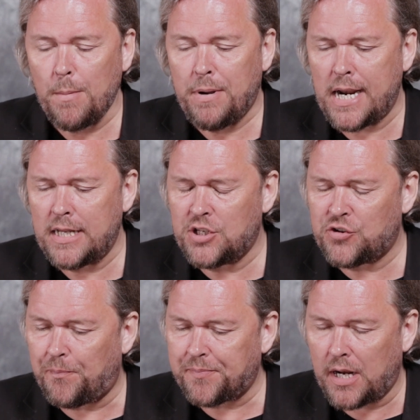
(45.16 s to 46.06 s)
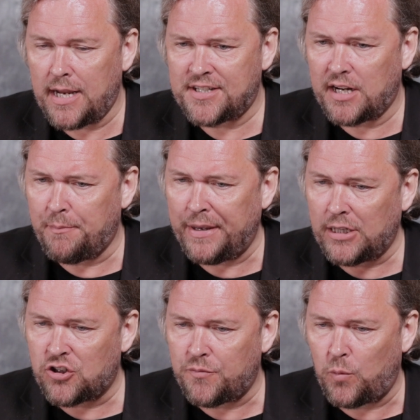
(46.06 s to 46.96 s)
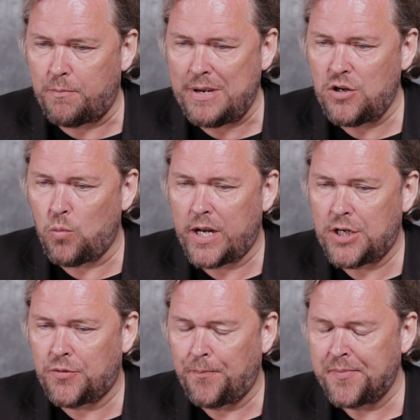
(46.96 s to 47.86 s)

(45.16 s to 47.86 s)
Palate is classically built with medium weight.